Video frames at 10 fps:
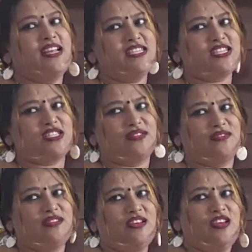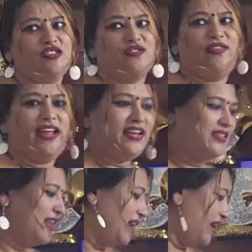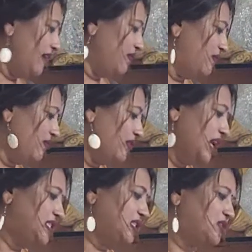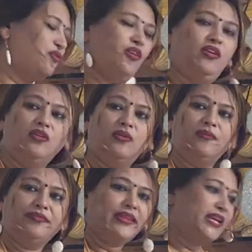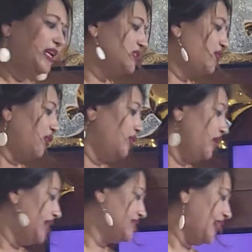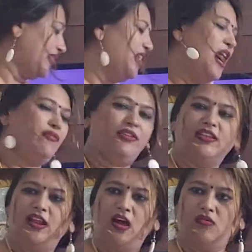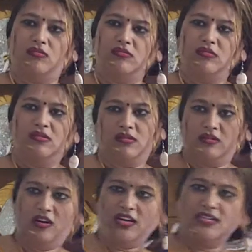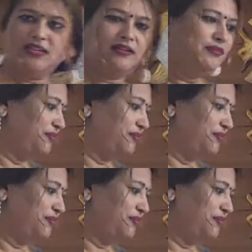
an adjective. So, where did the adjective follow? It's followed exactly after the noun. Got it, dear?